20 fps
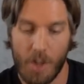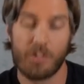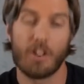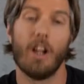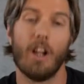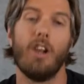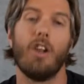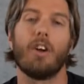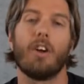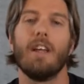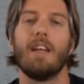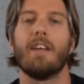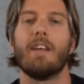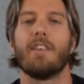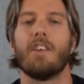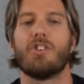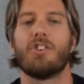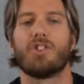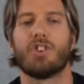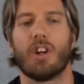So looking at
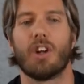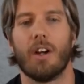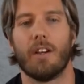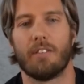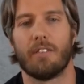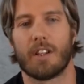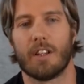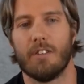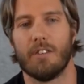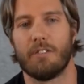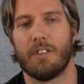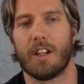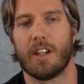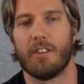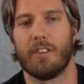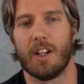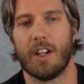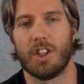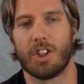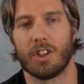this driver
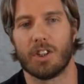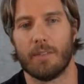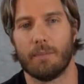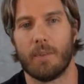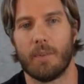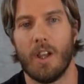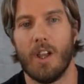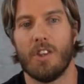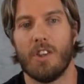configuration,